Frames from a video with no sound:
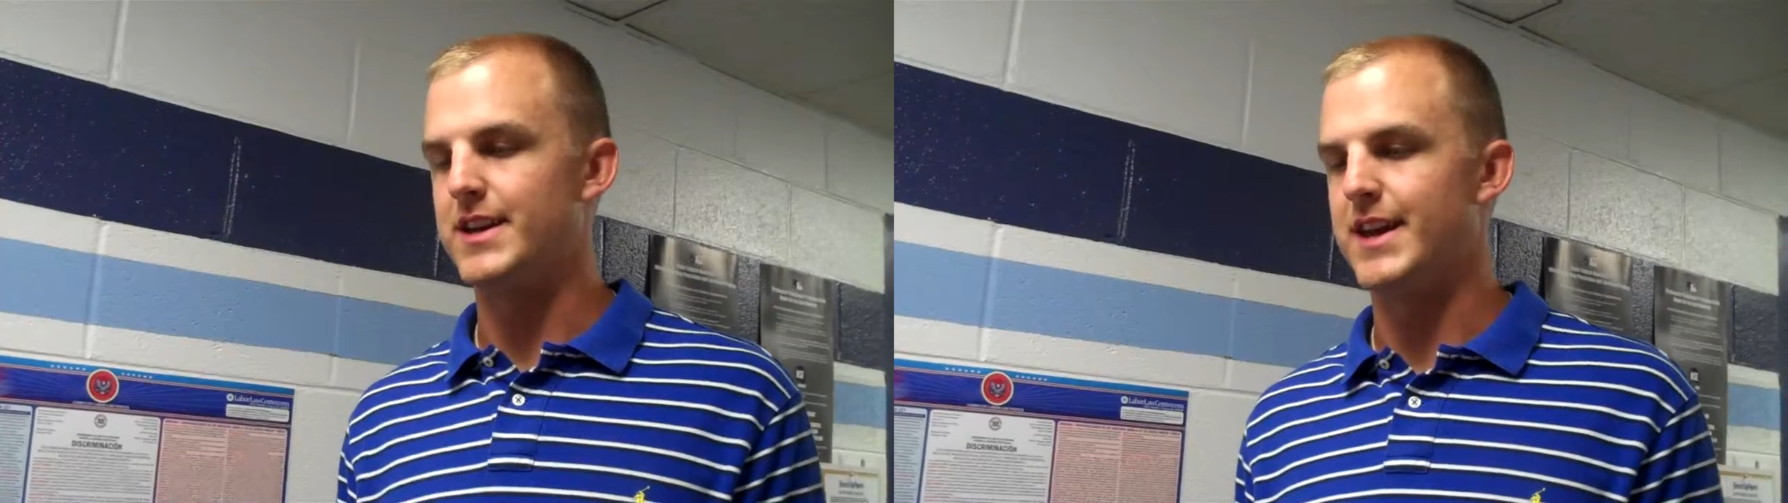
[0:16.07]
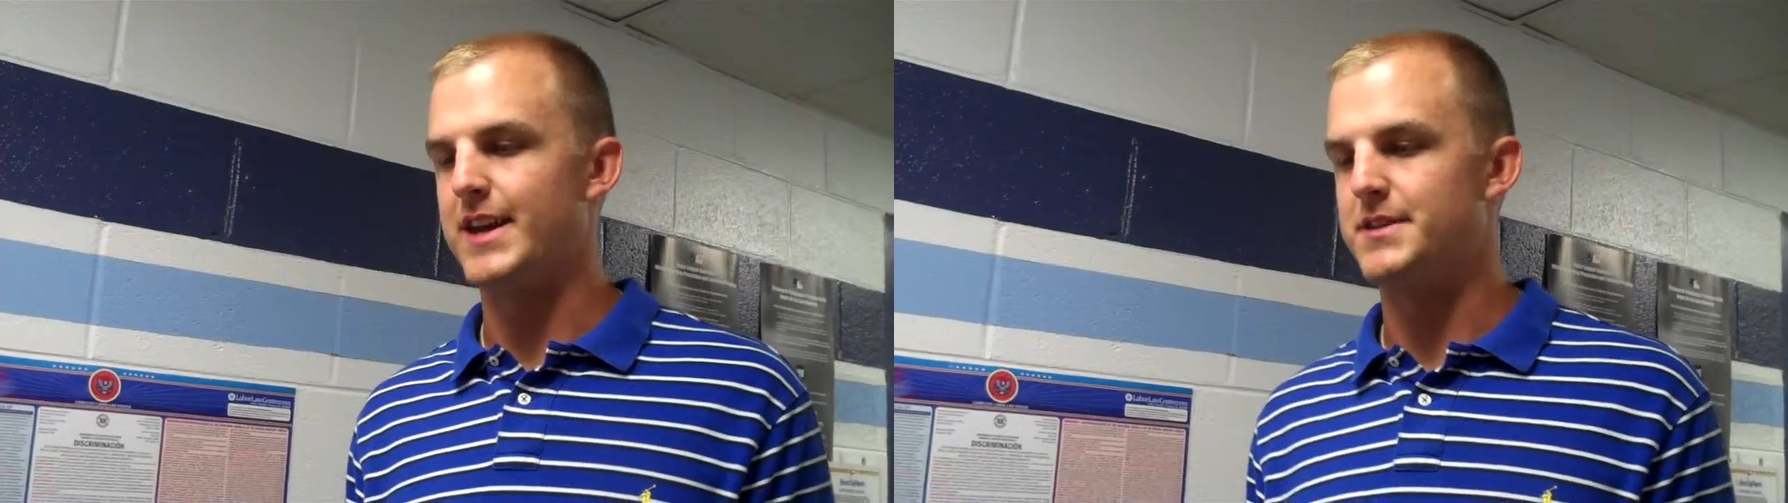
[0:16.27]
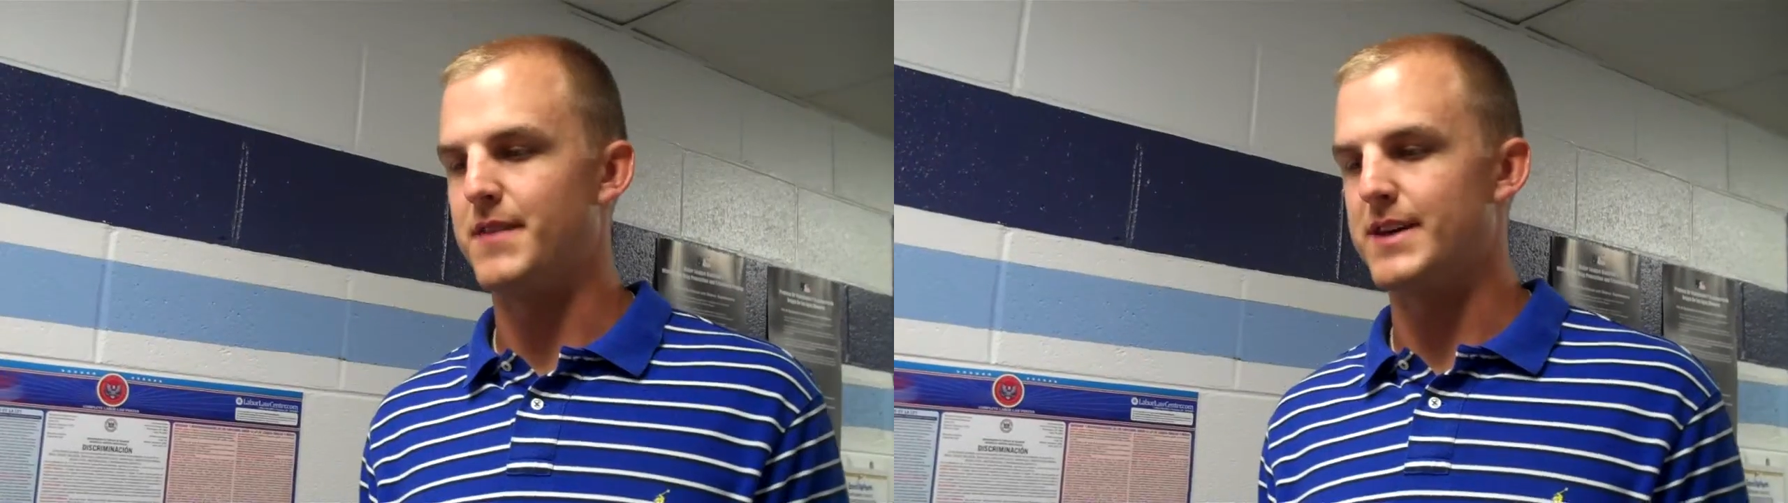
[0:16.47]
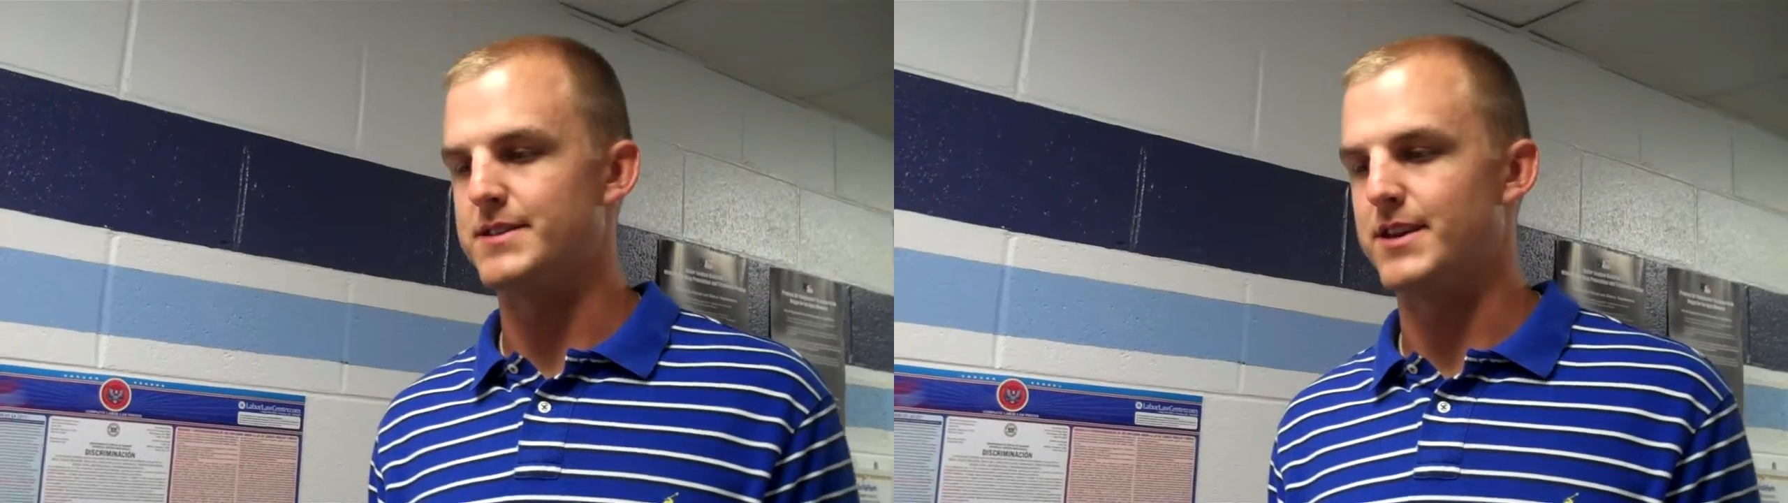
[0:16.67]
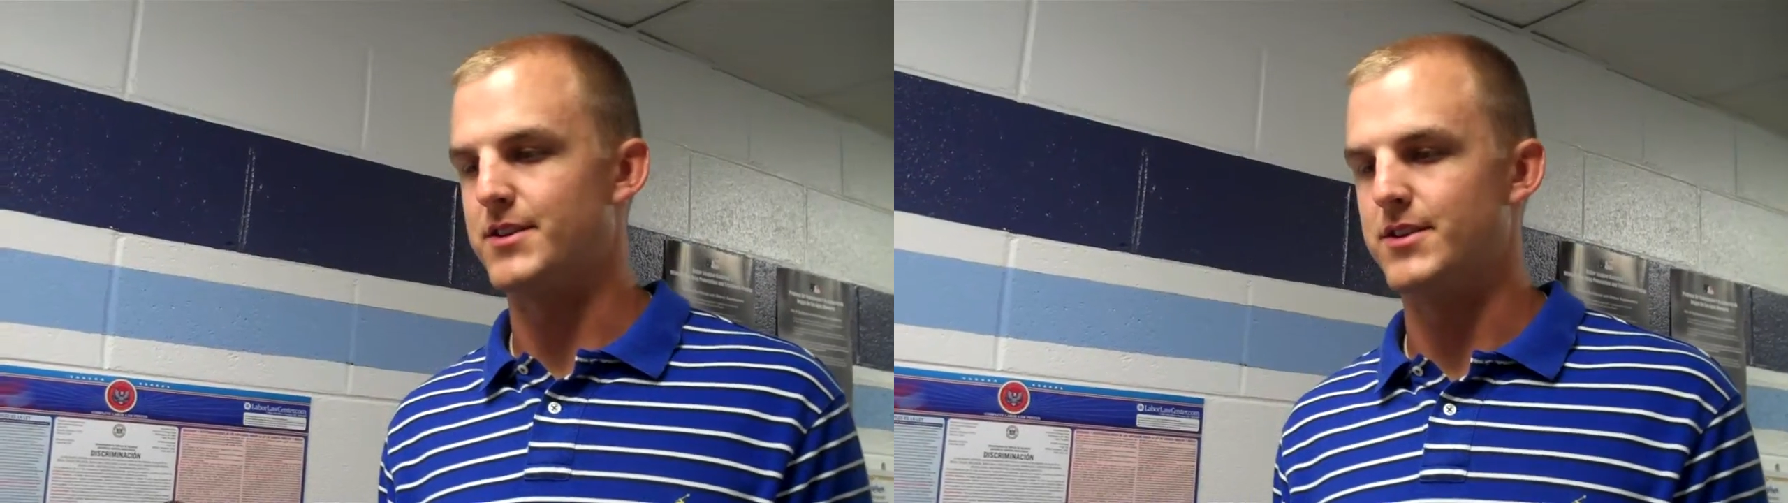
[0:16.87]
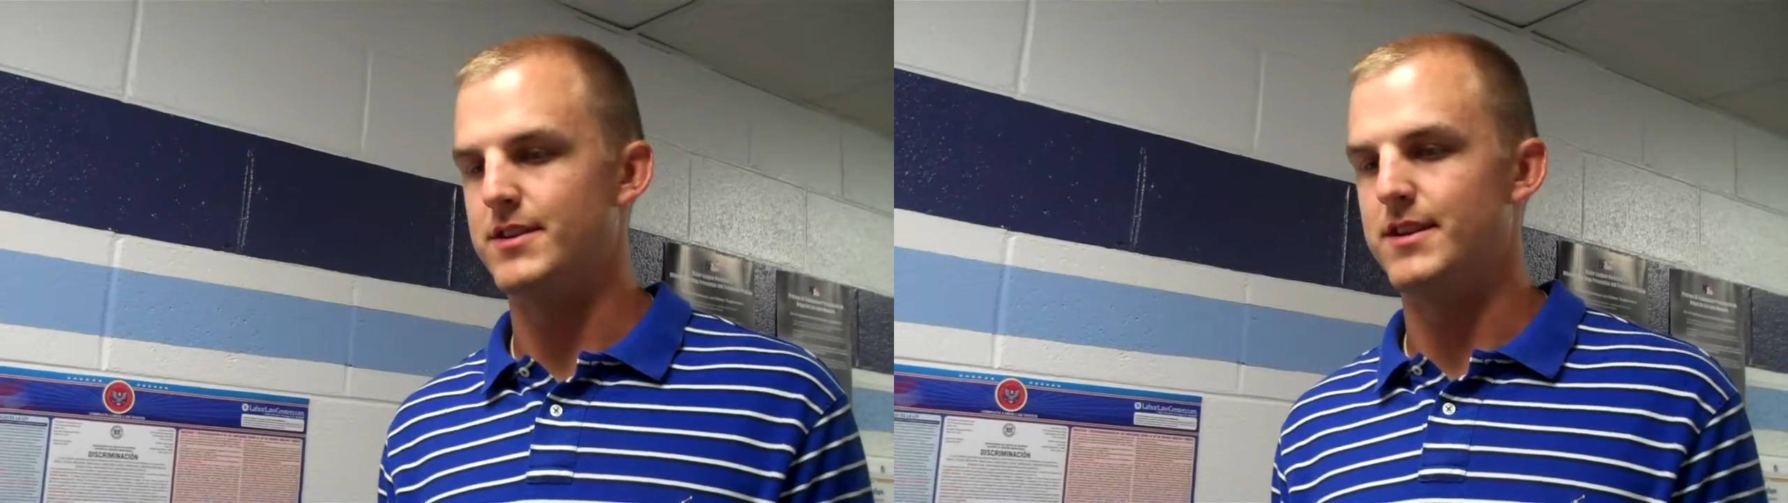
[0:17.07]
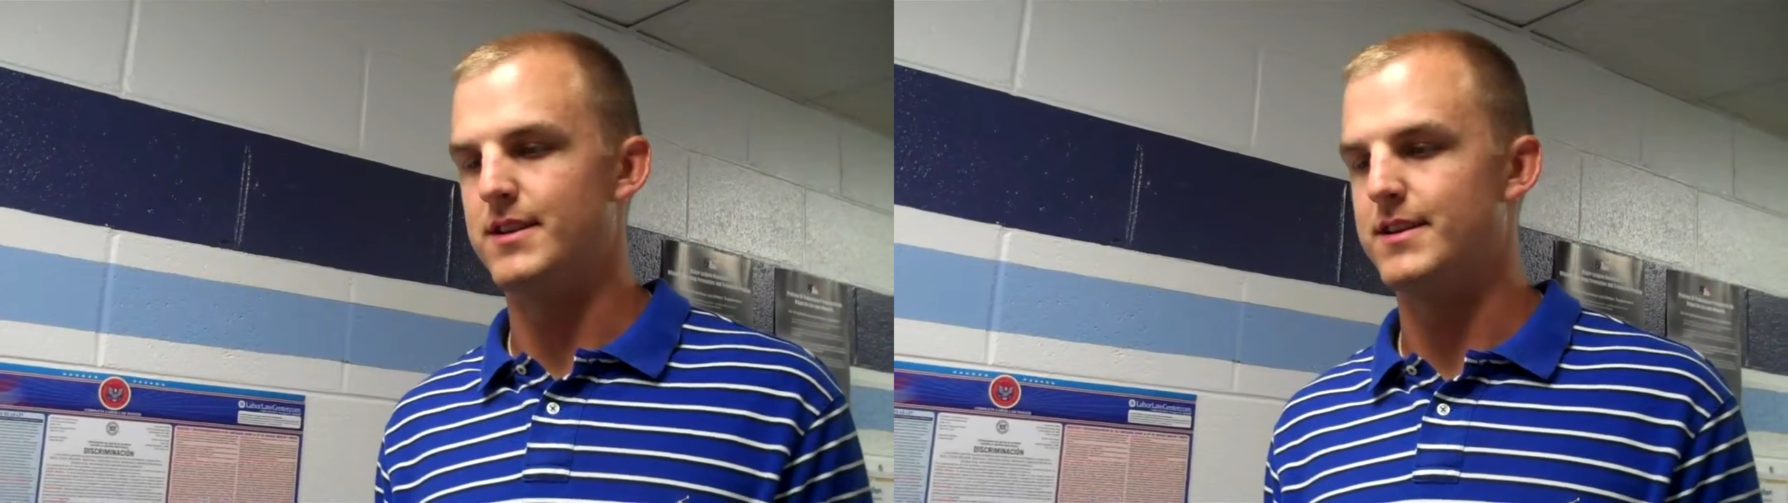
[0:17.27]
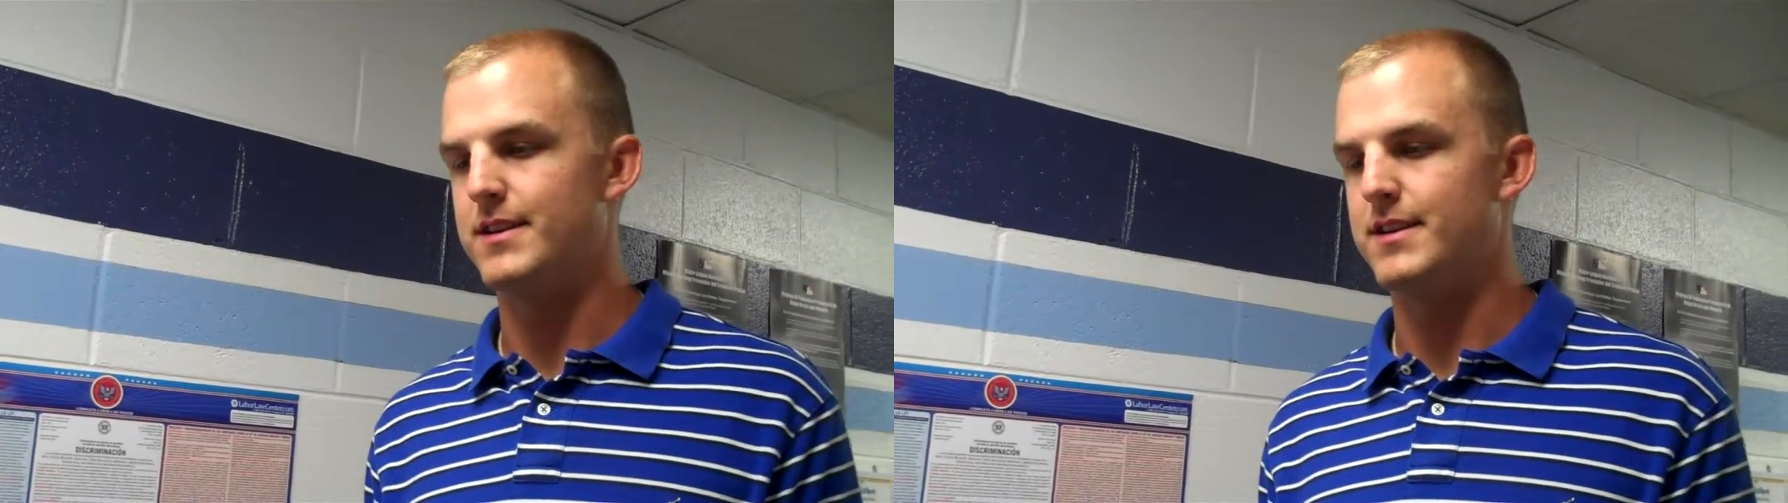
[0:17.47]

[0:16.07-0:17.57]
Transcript: to get ahead as fast as I could